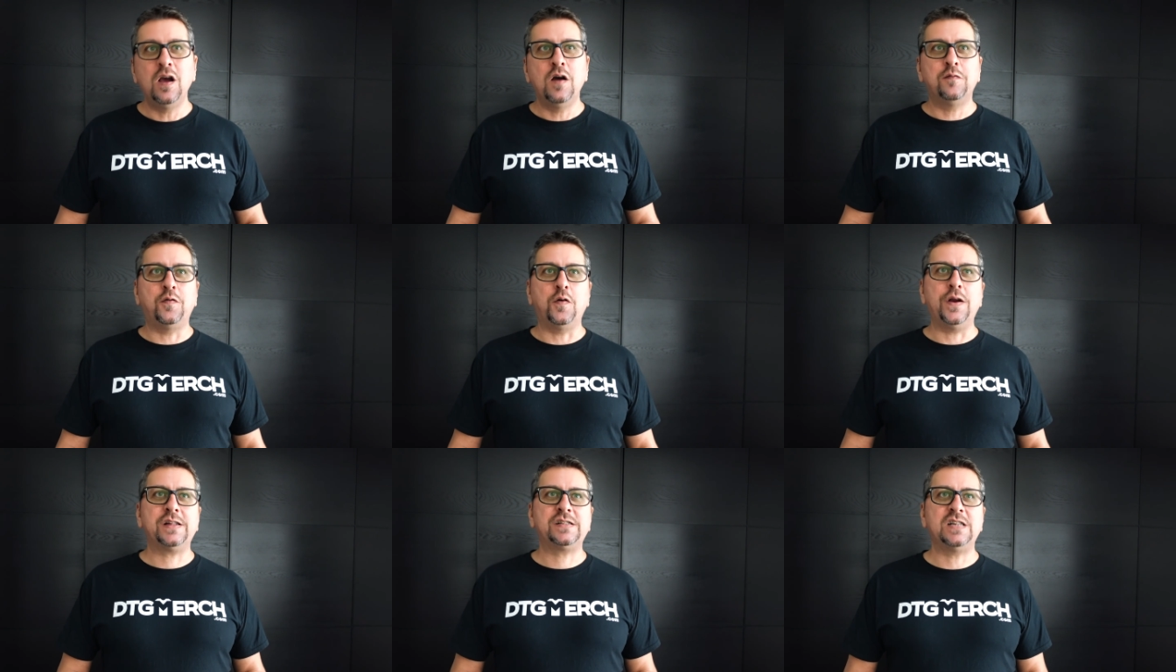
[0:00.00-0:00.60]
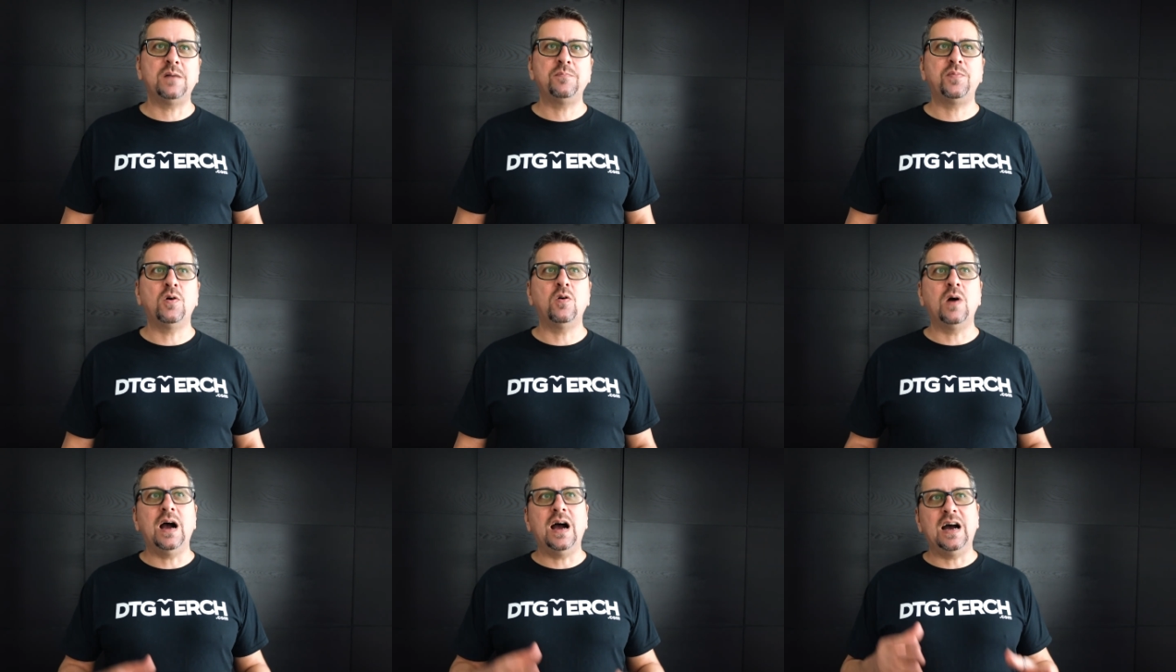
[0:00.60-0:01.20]
for
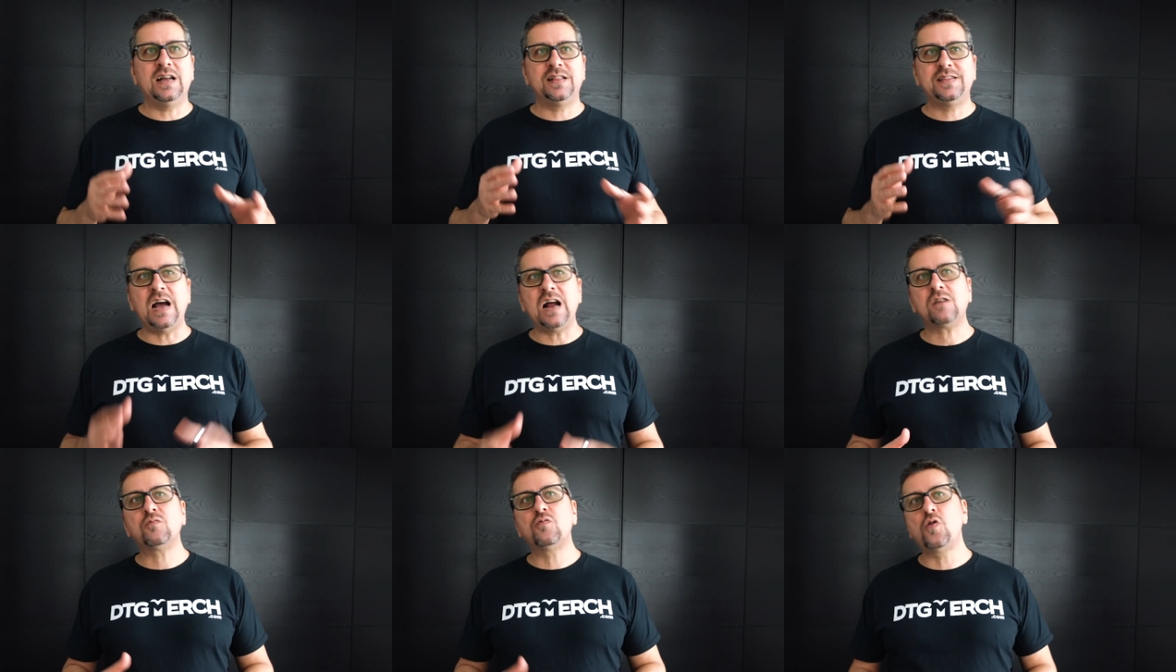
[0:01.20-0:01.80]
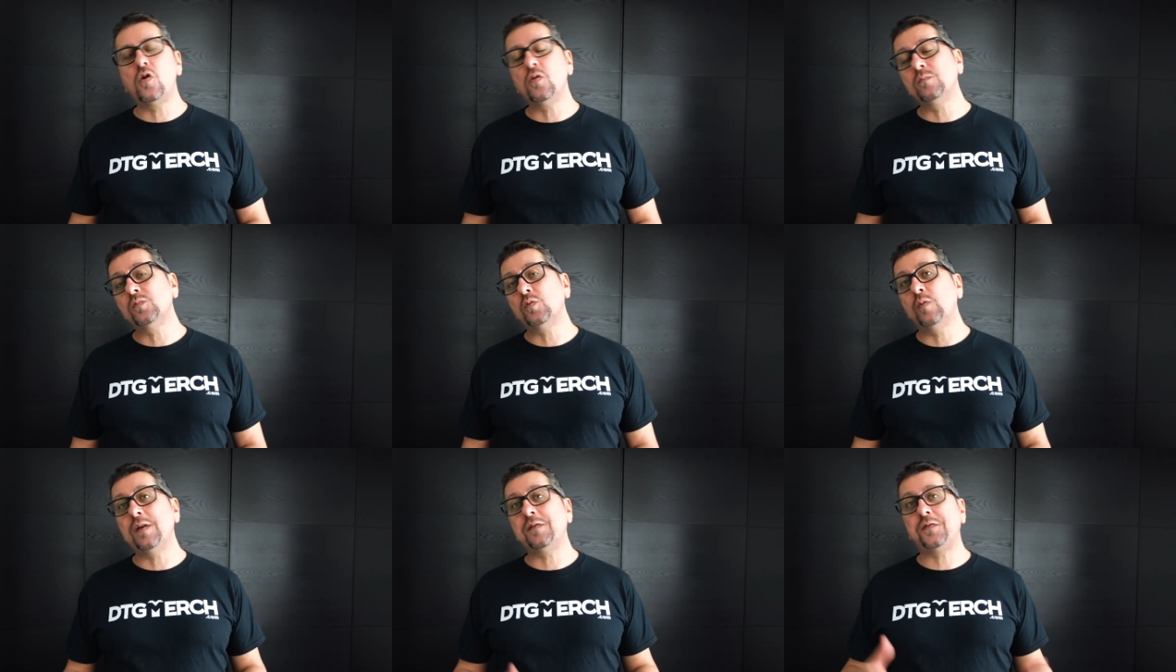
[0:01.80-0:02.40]
example, a dark room
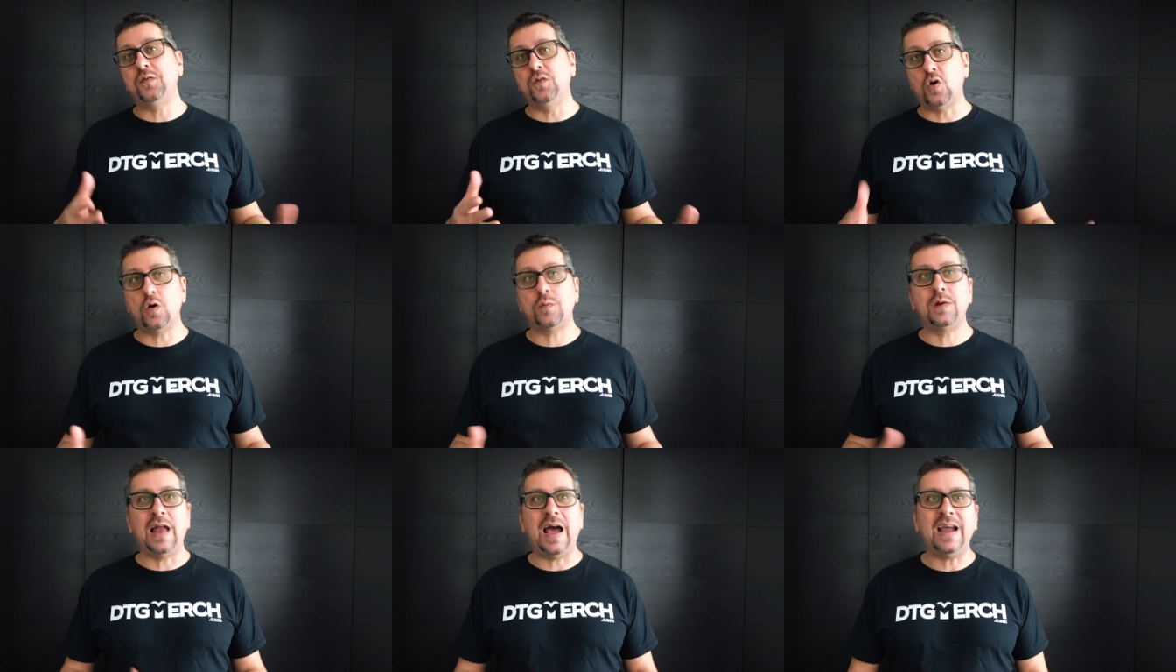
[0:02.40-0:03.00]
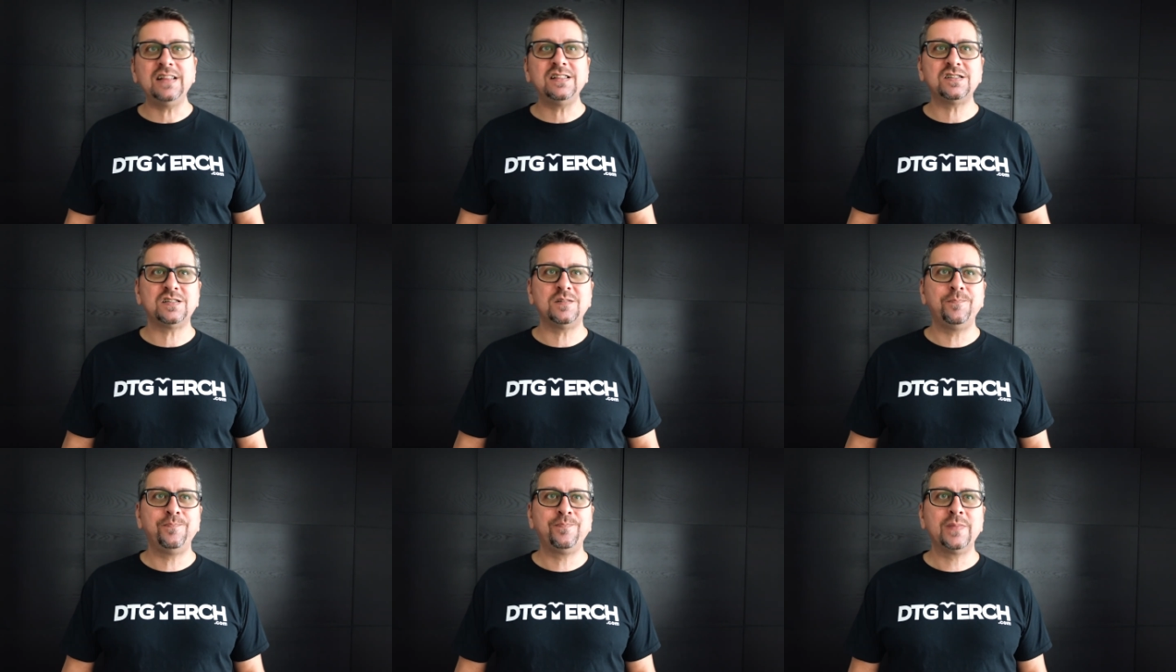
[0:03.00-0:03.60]
with norm lights,